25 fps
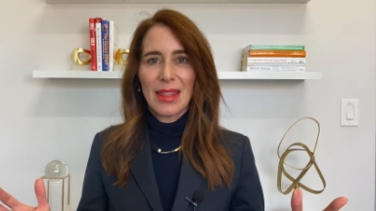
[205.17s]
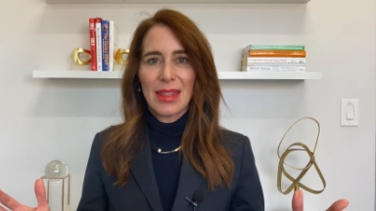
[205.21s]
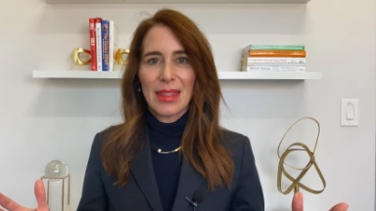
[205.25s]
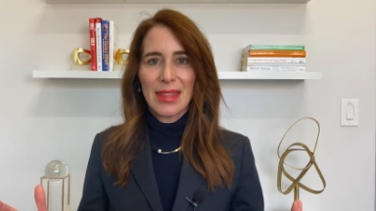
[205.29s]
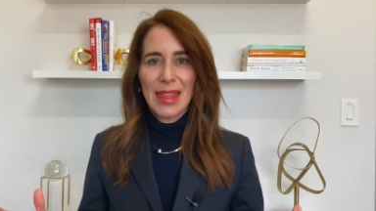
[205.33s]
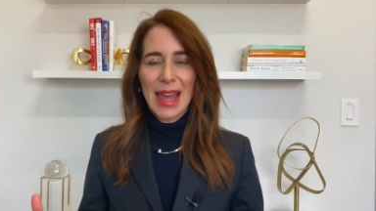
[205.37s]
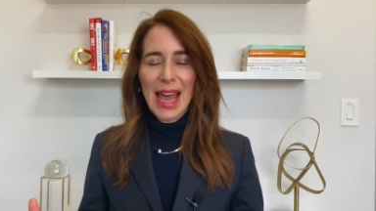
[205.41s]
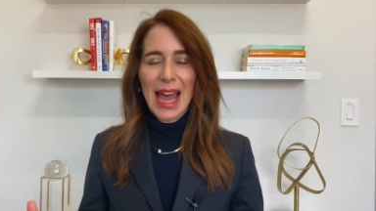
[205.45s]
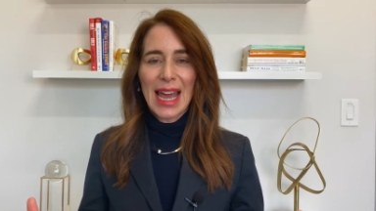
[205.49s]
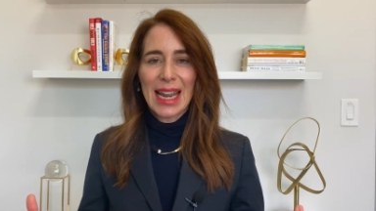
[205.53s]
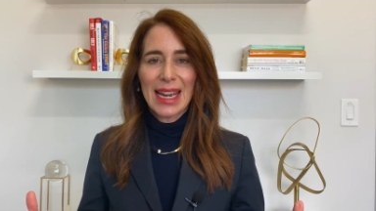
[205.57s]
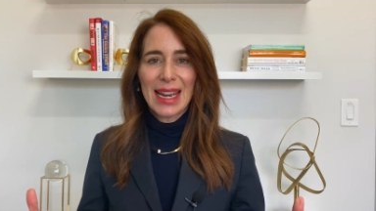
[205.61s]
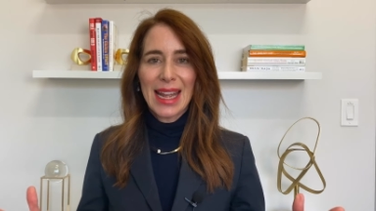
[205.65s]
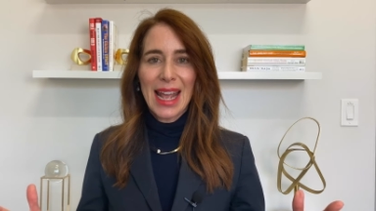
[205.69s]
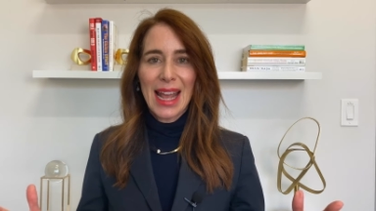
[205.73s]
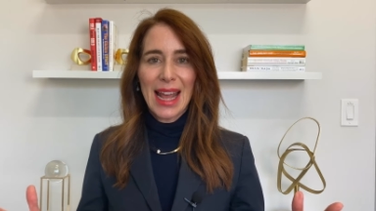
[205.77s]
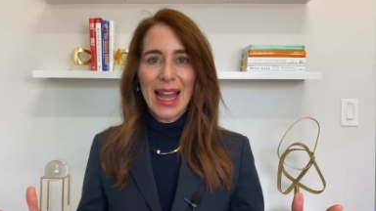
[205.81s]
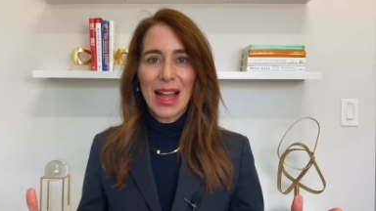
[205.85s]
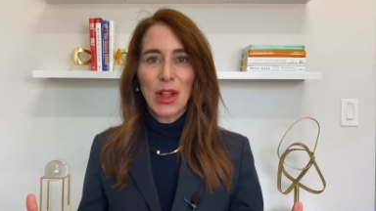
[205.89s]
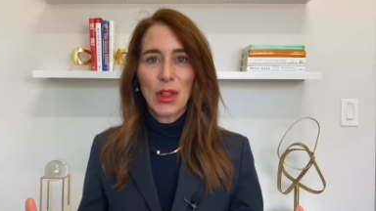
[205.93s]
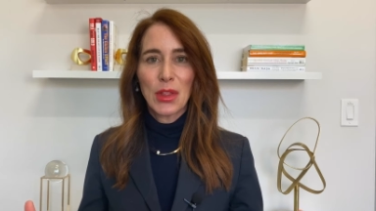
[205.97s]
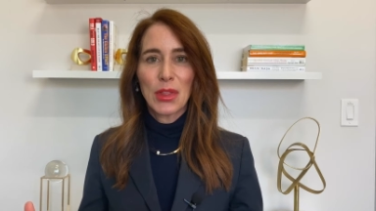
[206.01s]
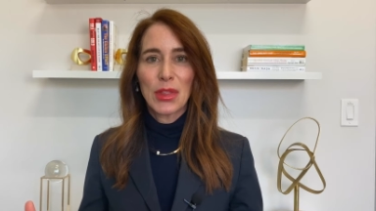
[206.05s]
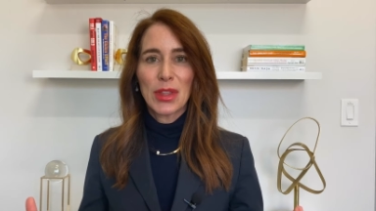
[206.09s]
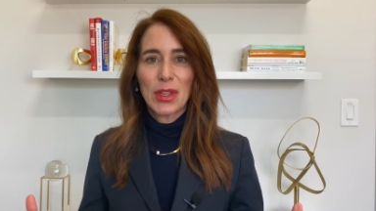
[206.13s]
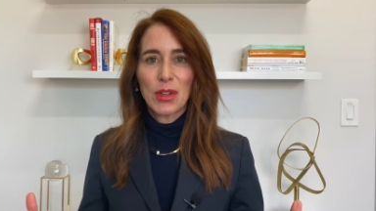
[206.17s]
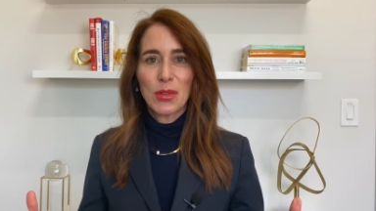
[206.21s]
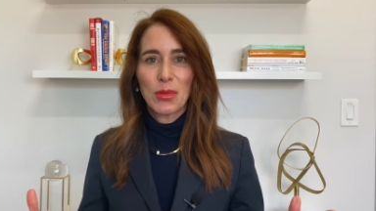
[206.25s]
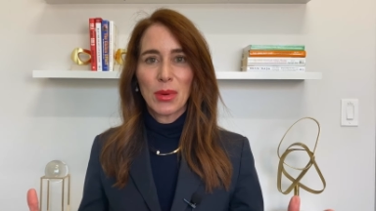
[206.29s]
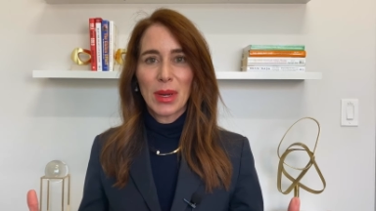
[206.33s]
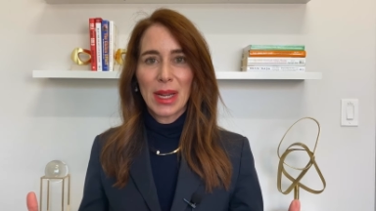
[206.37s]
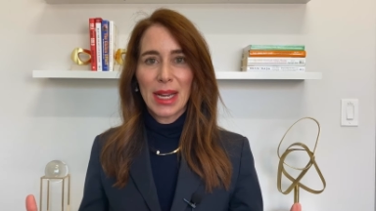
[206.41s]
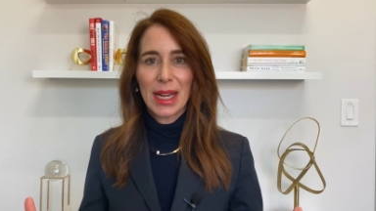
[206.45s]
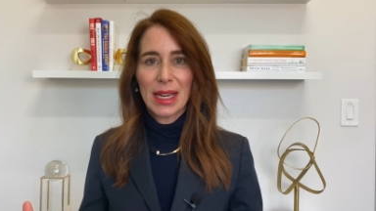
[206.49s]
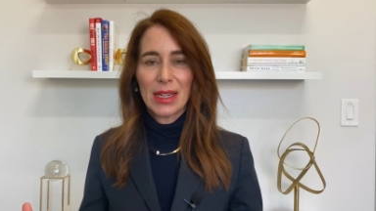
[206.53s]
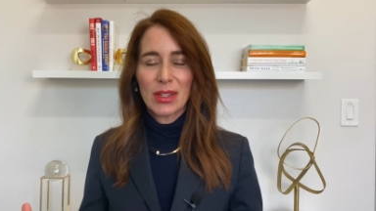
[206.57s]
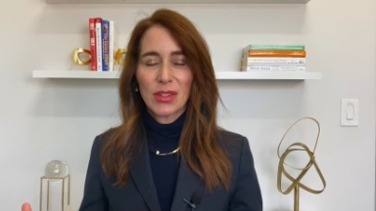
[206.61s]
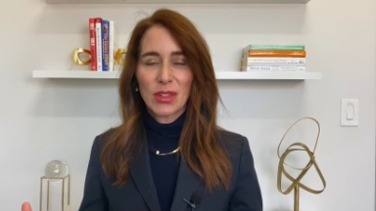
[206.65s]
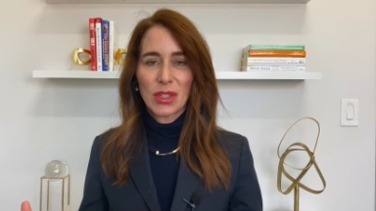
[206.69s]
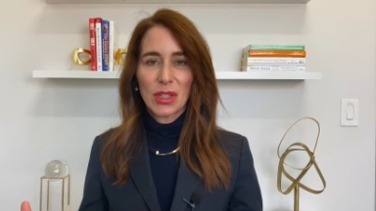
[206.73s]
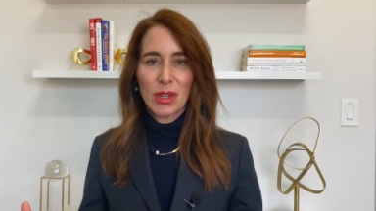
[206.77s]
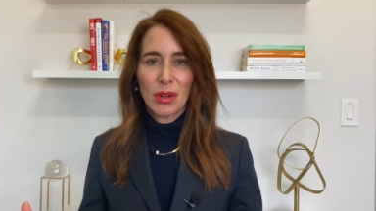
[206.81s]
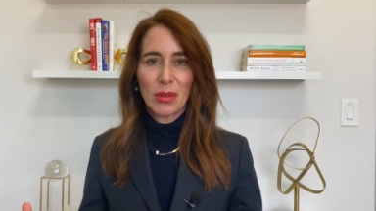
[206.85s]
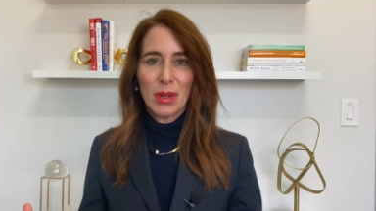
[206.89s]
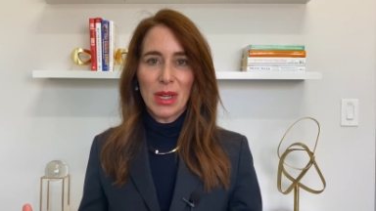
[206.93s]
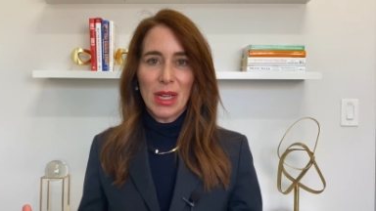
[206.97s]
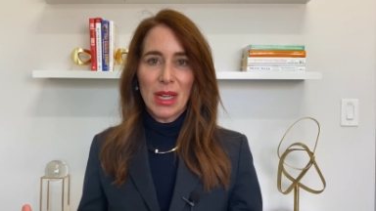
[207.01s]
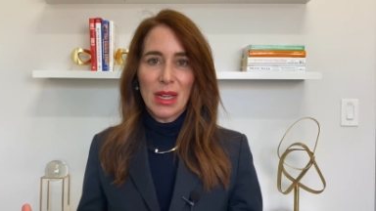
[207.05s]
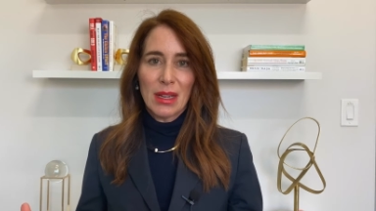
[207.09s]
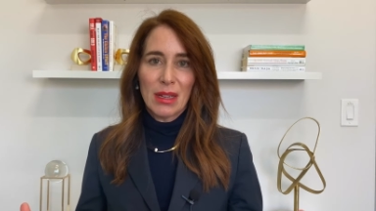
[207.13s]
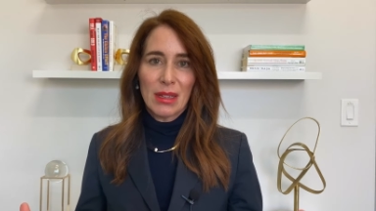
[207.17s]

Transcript: that healthy range. So